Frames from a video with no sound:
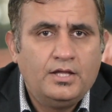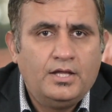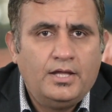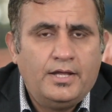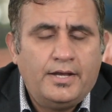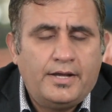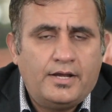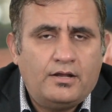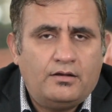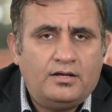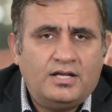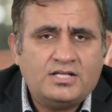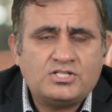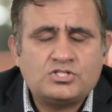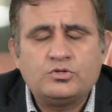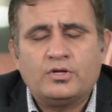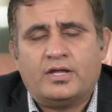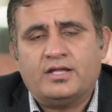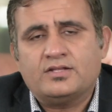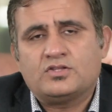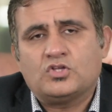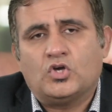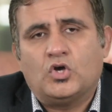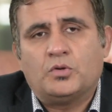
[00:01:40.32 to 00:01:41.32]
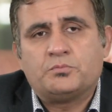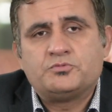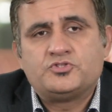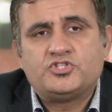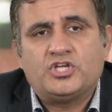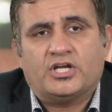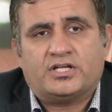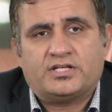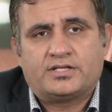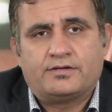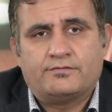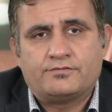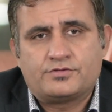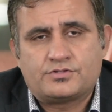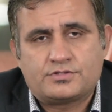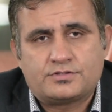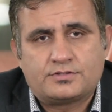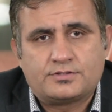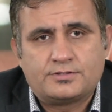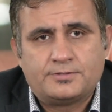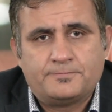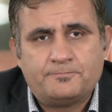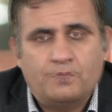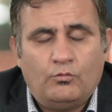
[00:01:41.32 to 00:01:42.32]
Now let's look at the
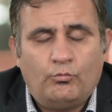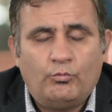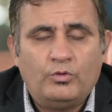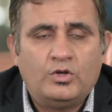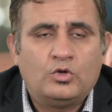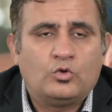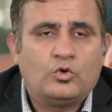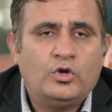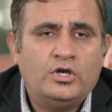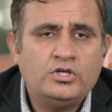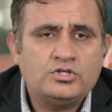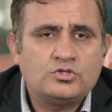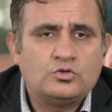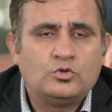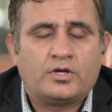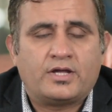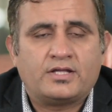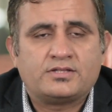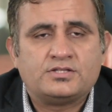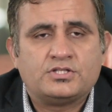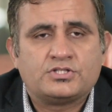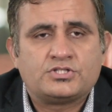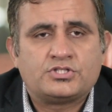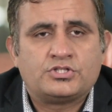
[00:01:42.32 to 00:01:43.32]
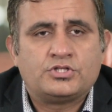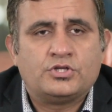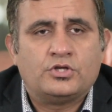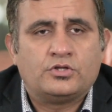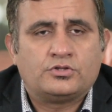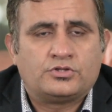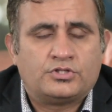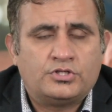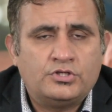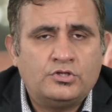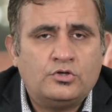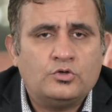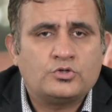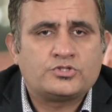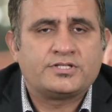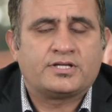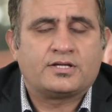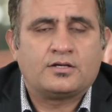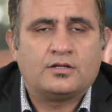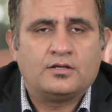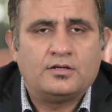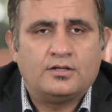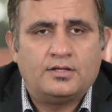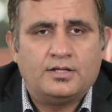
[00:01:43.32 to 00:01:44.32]
objectives. We're going to look at the
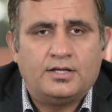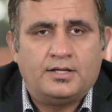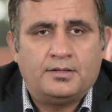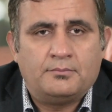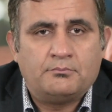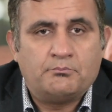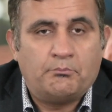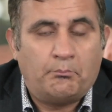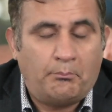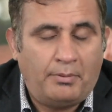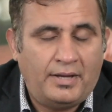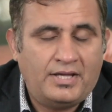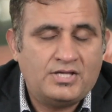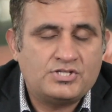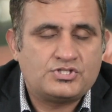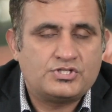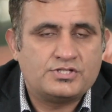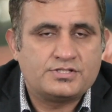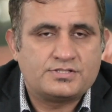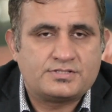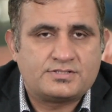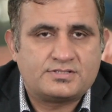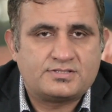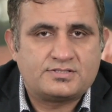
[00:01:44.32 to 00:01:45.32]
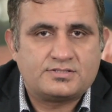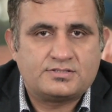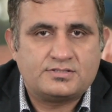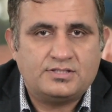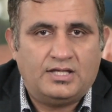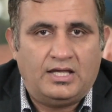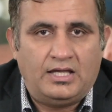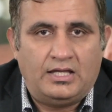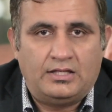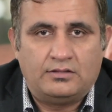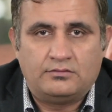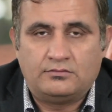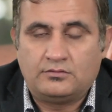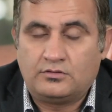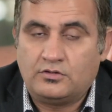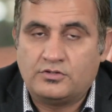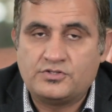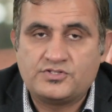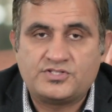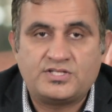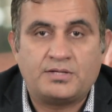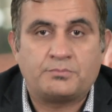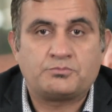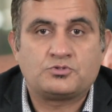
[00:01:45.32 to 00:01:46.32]
theoretical basis and
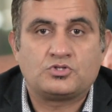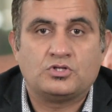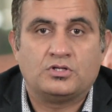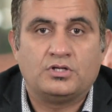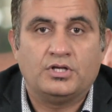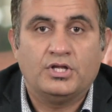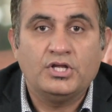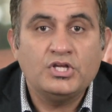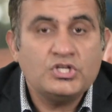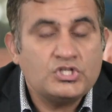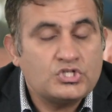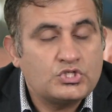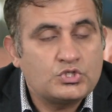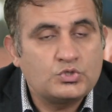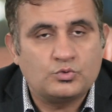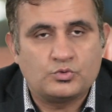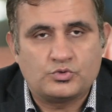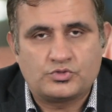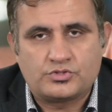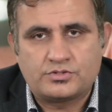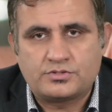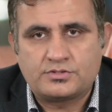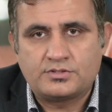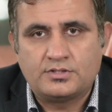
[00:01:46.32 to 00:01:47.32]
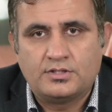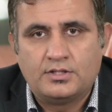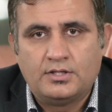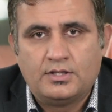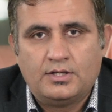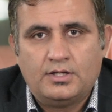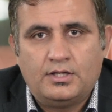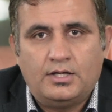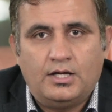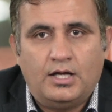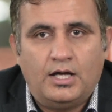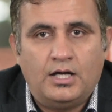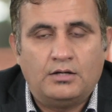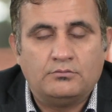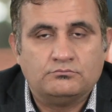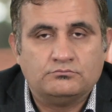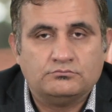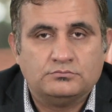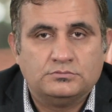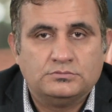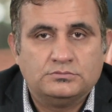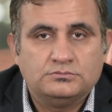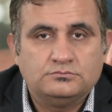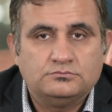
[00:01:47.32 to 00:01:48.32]
conceptual issues
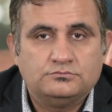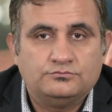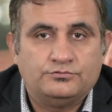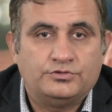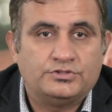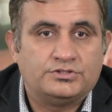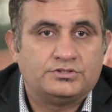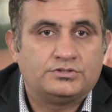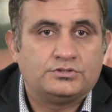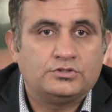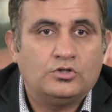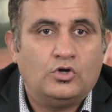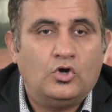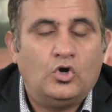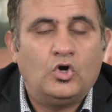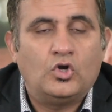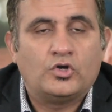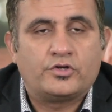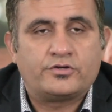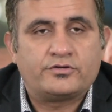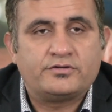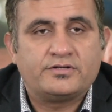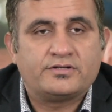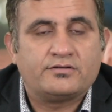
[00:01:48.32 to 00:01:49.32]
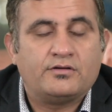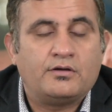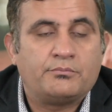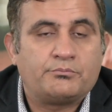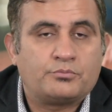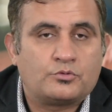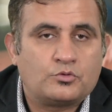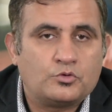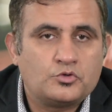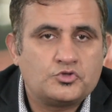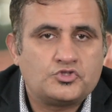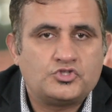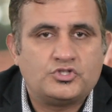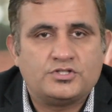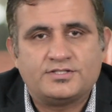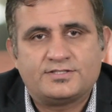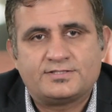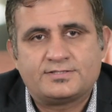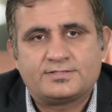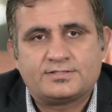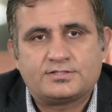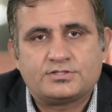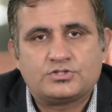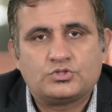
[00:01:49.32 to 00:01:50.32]
with alternate
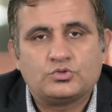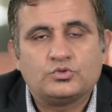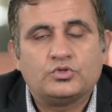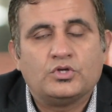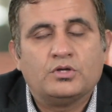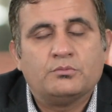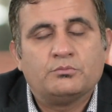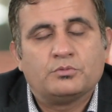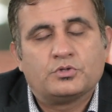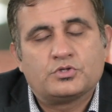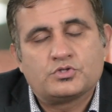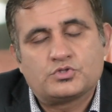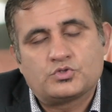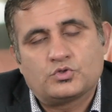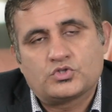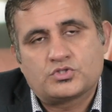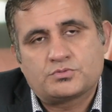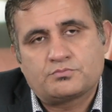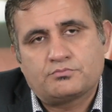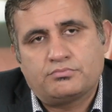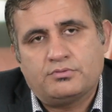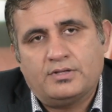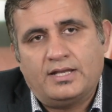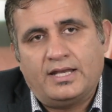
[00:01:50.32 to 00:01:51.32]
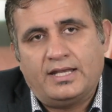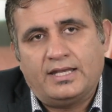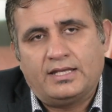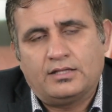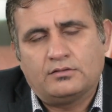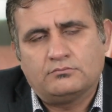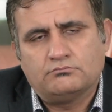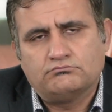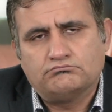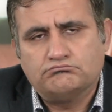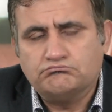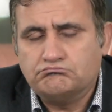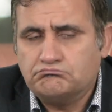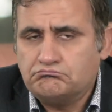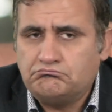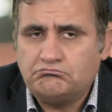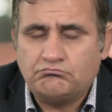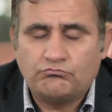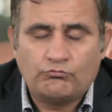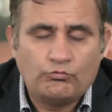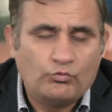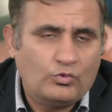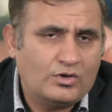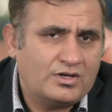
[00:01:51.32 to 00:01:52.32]
approaches to human resource planning.
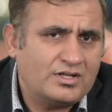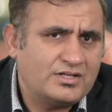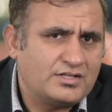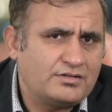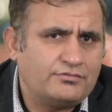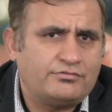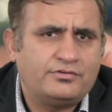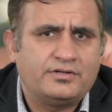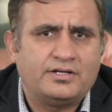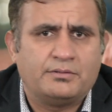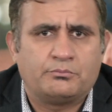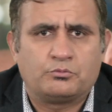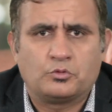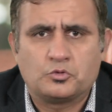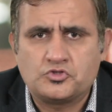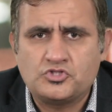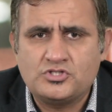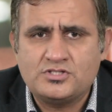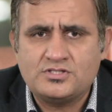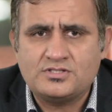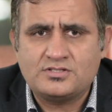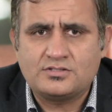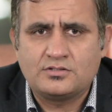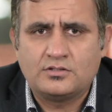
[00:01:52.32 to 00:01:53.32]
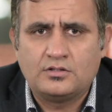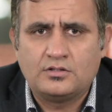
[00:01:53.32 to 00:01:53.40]
What are different approaches?